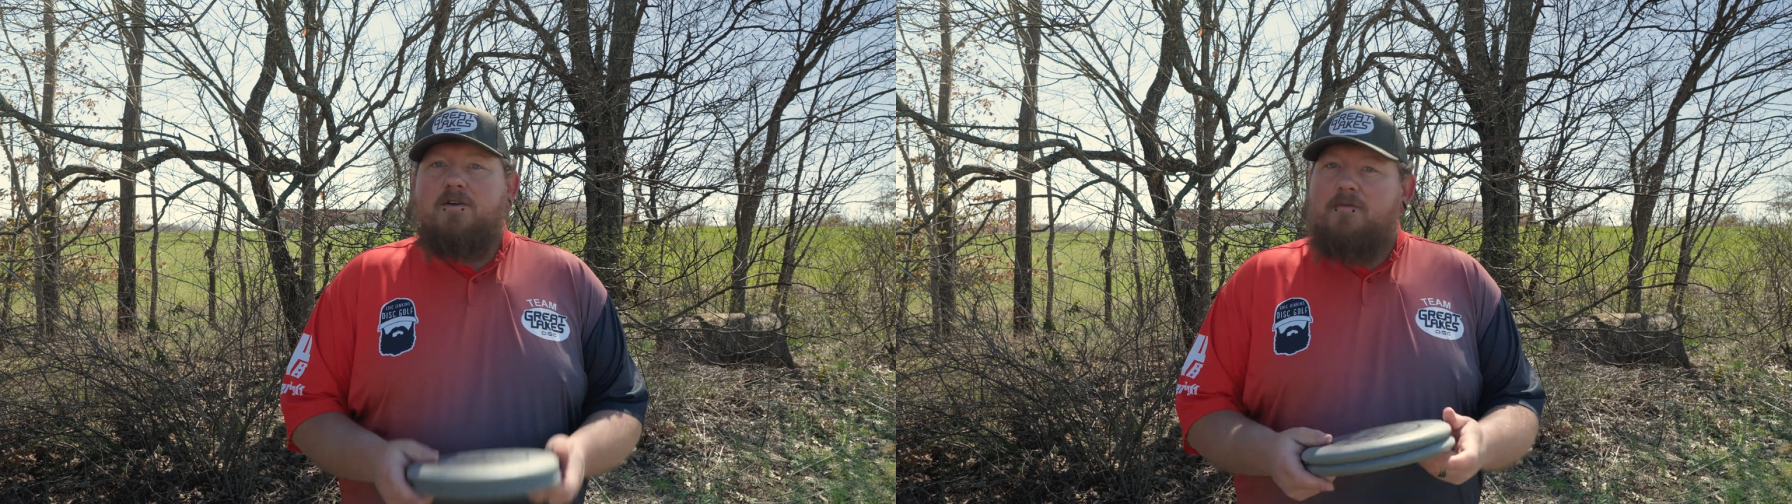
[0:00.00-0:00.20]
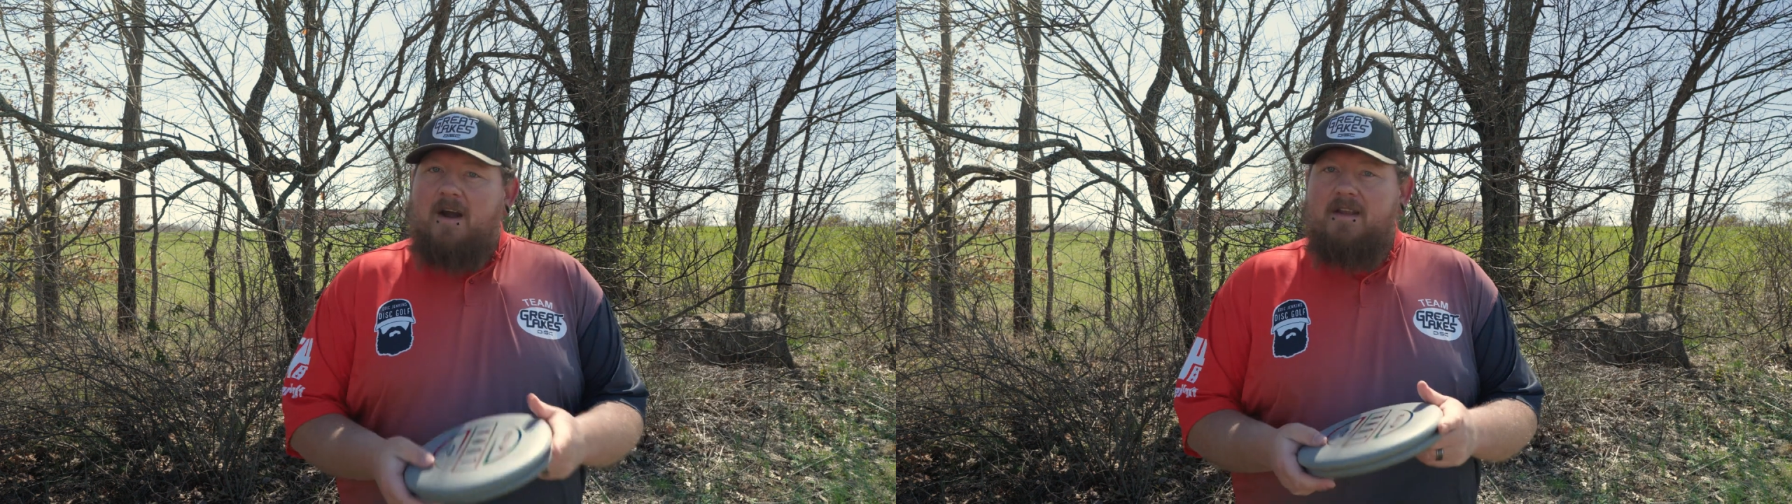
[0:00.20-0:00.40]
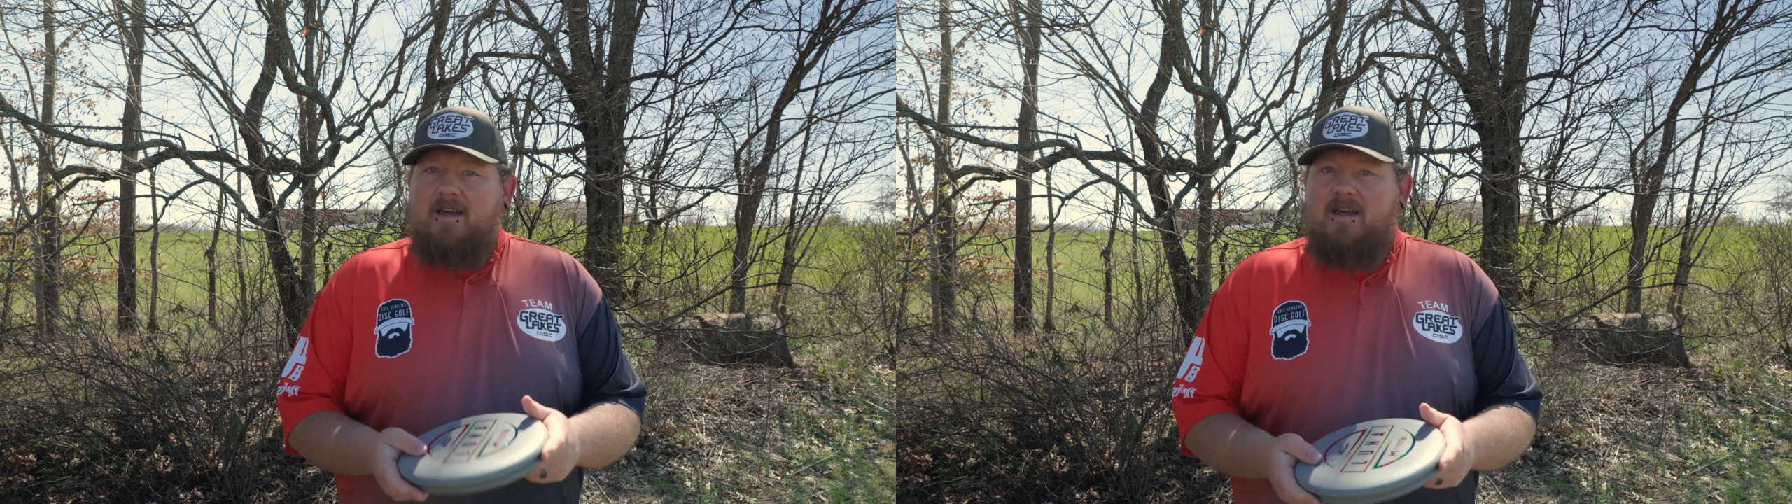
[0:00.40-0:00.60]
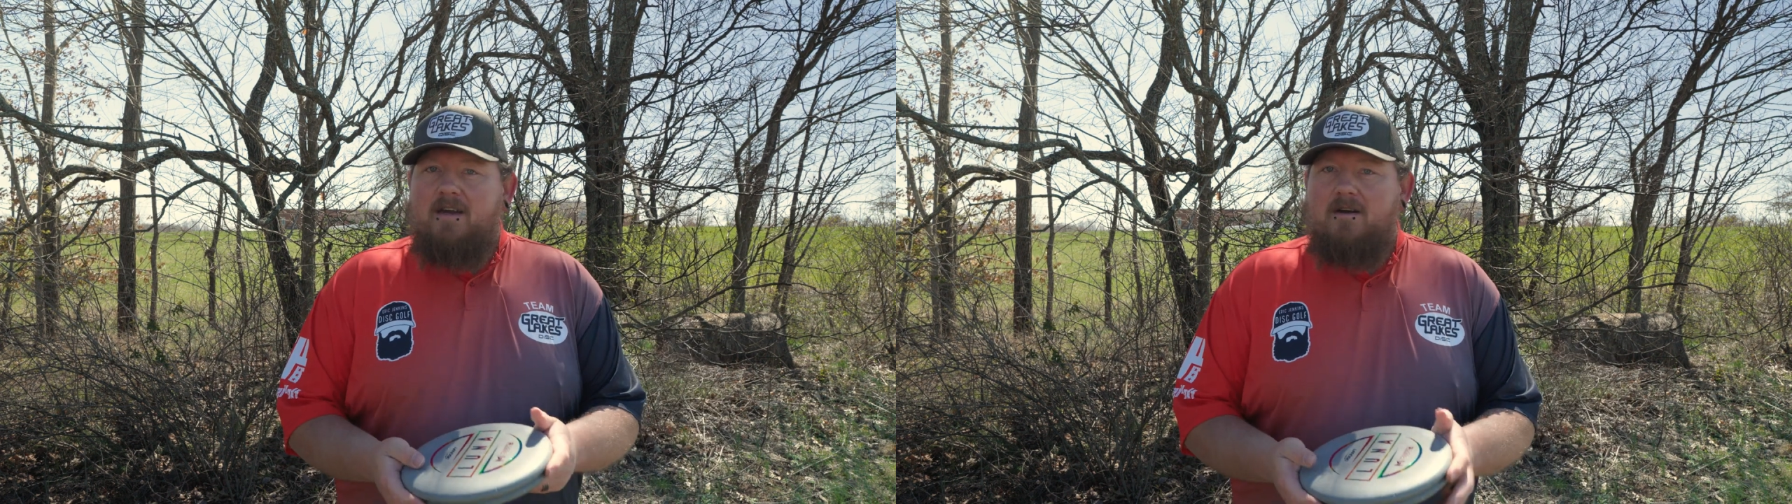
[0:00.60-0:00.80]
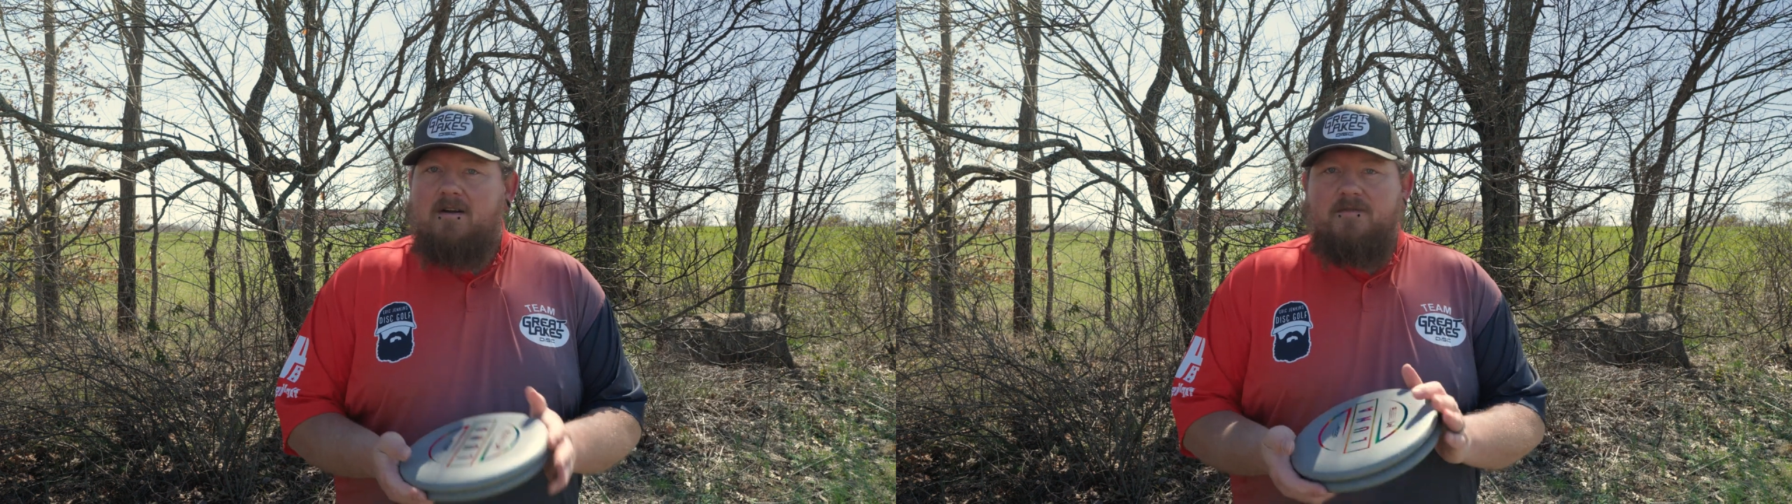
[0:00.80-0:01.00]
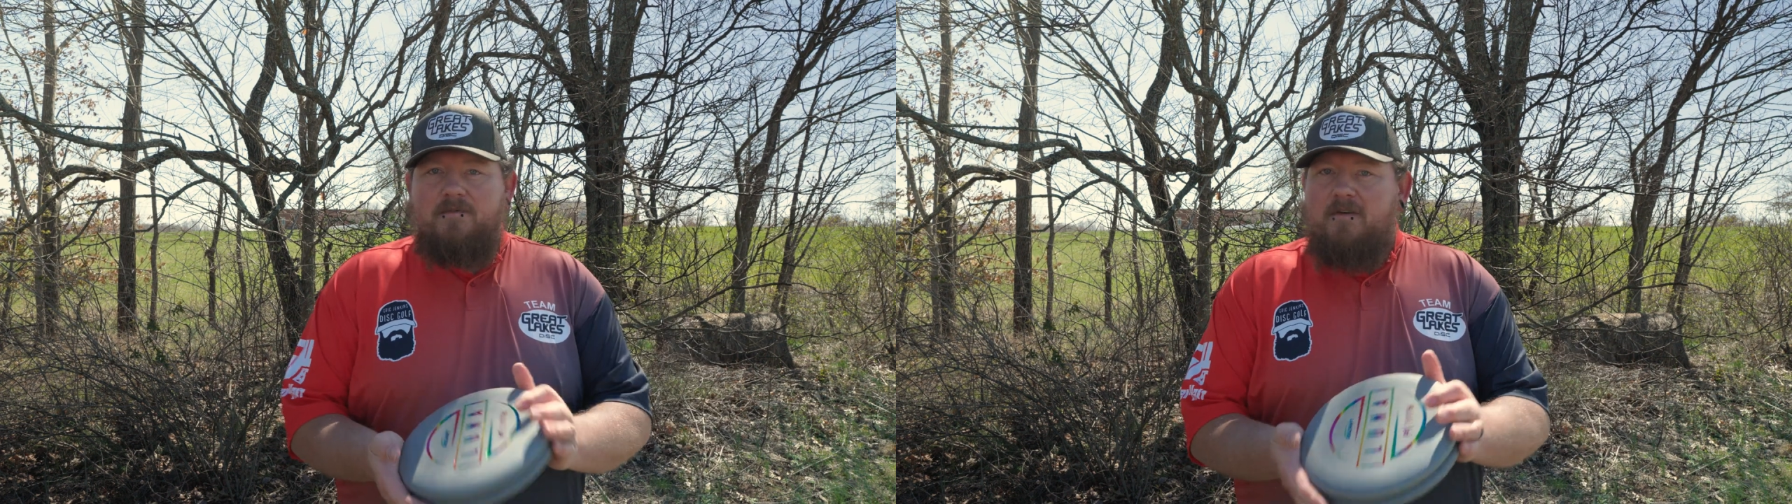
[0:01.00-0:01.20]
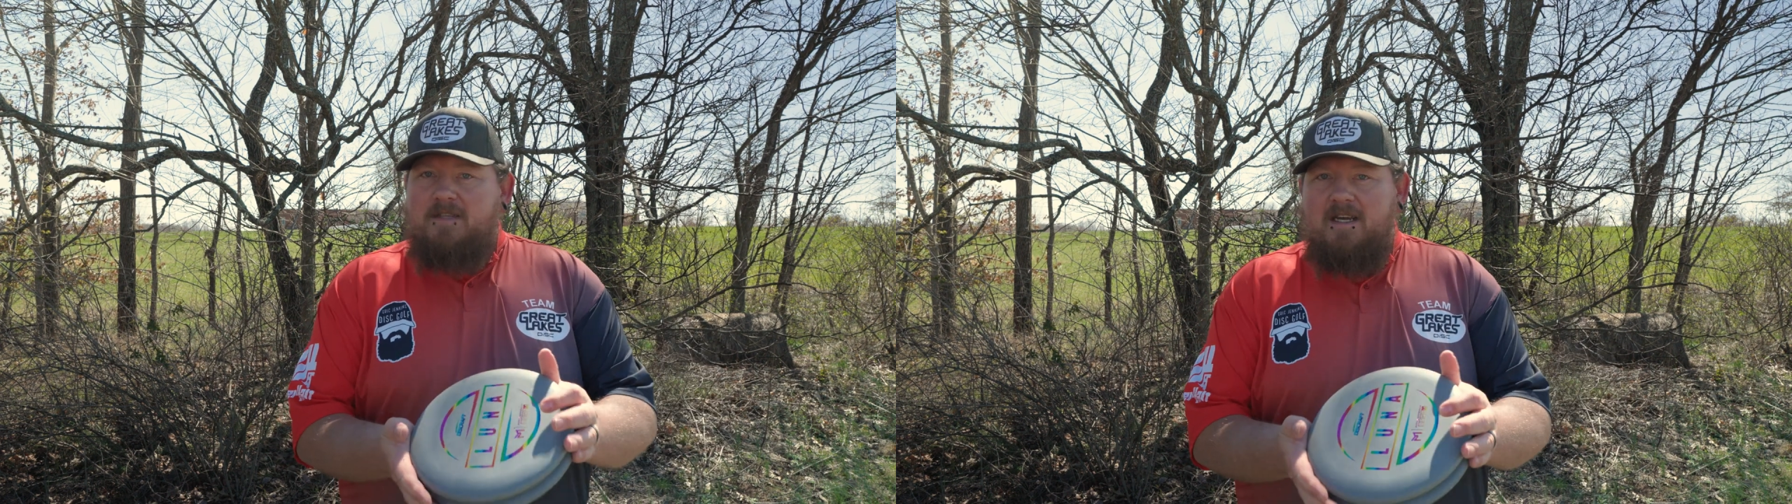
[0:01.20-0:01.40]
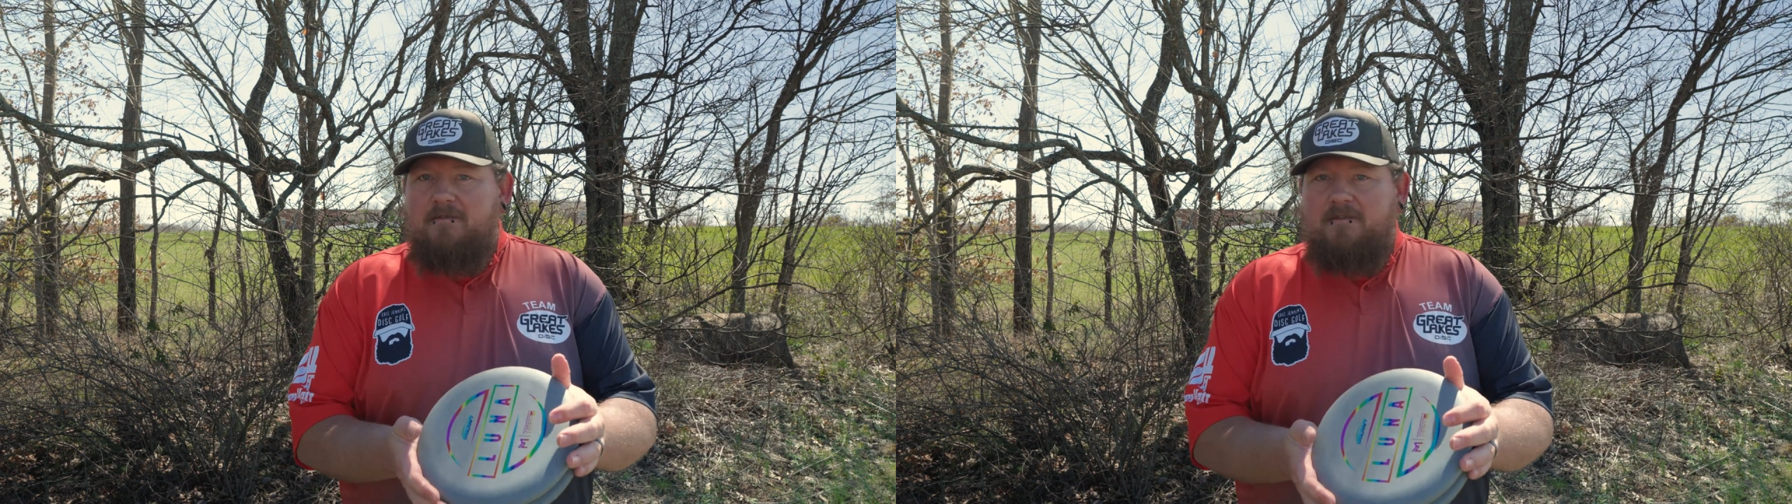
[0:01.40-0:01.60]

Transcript: You're finally here at 15